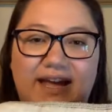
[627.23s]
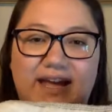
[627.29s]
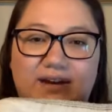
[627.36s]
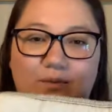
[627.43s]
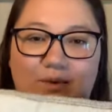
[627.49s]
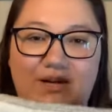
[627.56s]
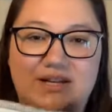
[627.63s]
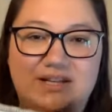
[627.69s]

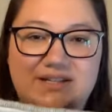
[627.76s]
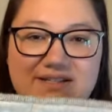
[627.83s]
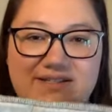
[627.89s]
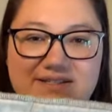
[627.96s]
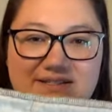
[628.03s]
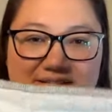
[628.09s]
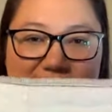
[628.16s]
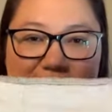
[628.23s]
and what it
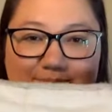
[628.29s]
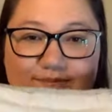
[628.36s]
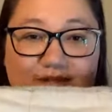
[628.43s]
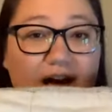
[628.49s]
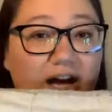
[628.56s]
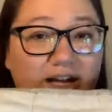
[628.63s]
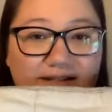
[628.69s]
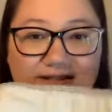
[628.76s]
is, is it's
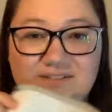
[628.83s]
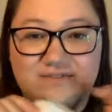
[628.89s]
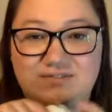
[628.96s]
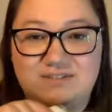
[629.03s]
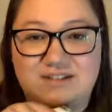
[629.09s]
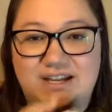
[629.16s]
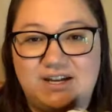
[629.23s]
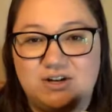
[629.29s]
tons
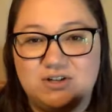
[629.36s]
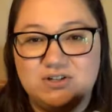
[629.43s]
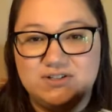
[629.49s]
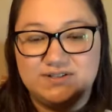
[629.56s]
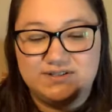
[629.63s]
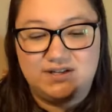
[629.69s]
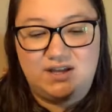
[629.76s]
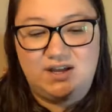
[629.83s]
of
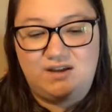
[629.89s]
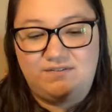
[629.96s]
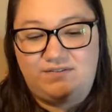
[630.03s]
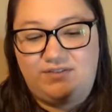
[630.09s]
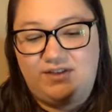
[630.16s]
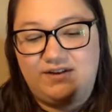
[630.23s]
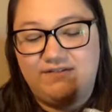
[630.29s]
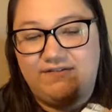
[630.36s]
layers of
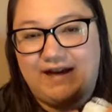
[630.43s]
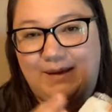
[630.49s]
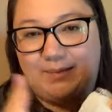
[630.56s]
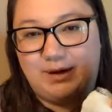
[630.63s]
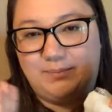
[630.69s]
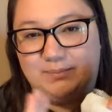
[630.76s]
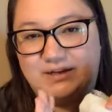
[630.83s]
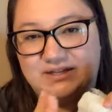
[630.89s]
thin
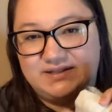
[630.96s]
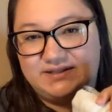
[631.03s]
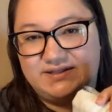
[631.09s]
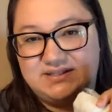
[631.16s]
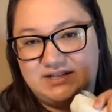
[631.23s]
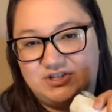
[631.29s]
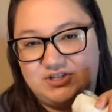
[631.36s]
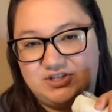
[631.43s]
fabric, but it's
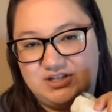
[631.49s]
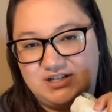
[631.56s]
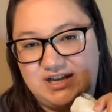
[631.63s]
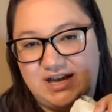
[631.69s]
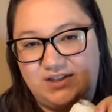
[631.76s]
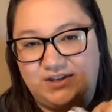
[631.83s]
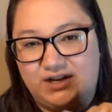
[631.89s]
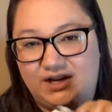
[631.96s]
stitched
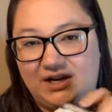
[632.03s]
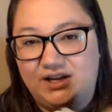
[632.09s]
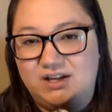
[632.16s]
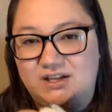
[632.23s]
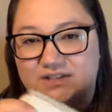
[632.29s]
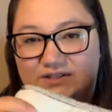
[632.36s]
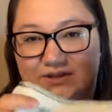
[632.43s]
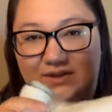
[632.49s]
together
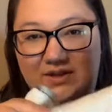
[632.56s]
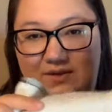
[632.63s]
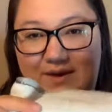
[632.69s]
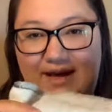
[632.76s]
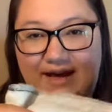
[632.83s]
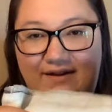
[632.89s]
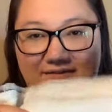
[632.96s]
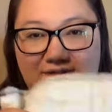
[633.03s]
so that you
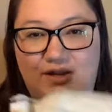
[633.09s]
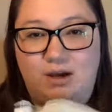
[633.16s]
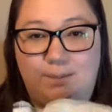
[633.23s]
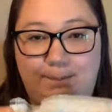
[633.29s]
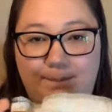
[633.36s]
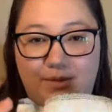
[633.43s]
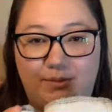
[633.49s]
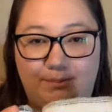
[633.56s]
have
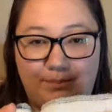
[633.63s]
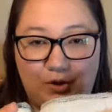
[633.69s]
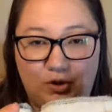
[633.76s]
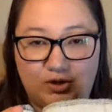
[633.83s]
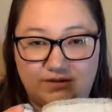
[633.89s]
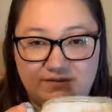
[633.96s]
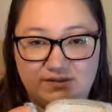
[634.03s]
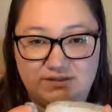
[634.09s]
a, the
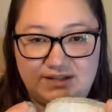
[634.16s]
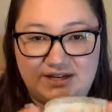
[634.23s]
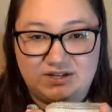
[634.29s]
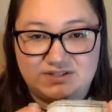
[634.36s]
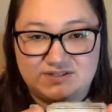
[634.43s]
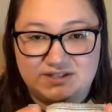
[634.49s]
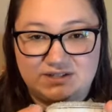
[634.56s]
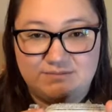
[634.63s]
bulk of the
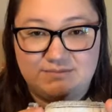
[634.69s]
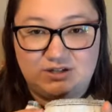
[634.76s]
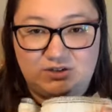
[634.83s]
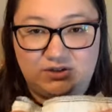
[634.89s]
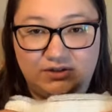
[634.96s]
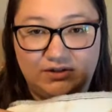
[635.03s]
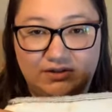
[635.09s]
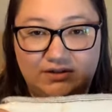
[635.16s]
layers in the
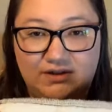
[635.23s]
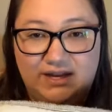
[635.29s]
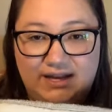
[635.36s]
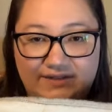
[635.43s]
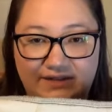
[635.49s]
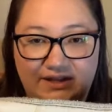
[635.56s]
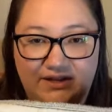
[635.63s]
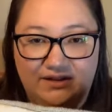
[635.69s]
middle
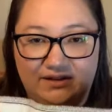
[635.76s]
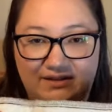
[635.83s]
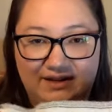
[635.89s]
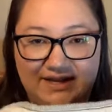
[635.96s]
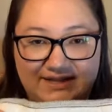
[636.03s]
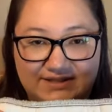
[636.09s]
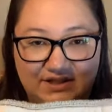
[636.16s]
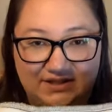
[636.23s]
and then
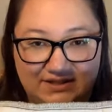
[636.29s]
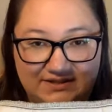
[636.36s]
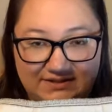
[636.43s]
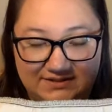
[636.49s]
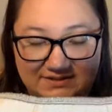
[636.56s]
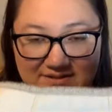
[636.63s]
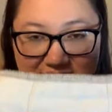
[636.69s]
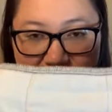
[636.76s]
less on the,
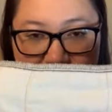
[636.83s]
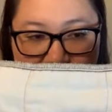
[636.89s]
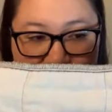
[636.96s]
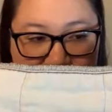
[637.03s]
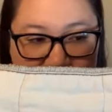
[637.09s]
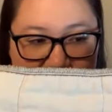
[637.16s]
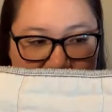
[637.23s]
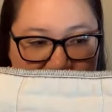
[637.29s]
on
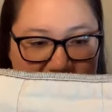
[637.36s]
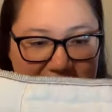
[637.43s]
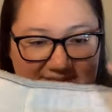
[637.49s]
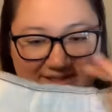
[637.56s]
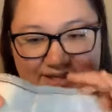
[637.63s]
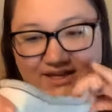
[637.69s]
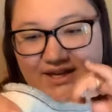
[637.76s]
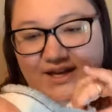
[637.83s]
the
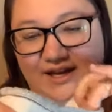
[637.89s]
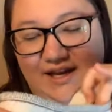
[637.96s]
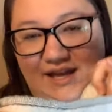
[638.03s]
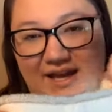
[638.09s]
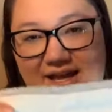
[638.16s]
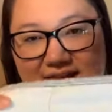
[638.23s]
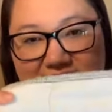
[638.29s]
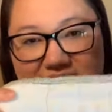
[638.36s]
sides.
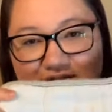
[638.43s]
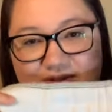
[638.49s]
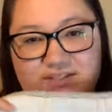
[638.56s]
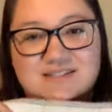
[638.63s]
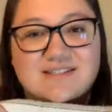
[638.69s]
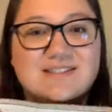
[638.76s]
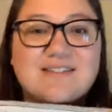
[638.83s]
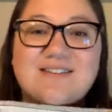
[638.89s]
And so
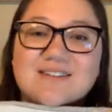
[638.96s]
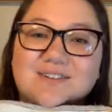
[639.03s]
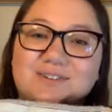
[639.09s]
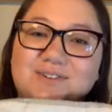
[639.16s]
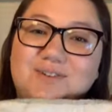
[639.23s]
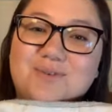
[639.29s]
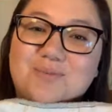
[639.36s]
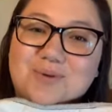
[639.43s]
this is a little
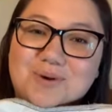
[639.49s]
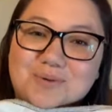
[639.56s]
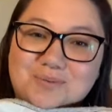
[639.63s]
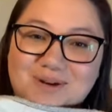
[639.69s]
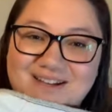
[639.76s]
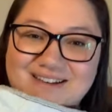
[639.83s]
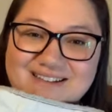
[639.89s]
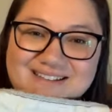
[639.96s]
newborn
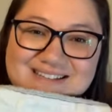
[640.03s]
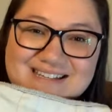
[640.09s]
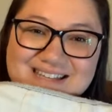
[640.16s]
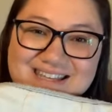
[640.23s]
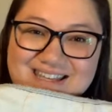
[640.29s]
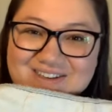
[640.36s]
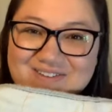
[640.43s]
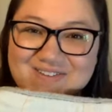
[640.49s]
one, isn't
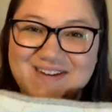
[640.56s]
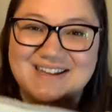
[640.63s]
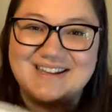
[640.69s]
it cute?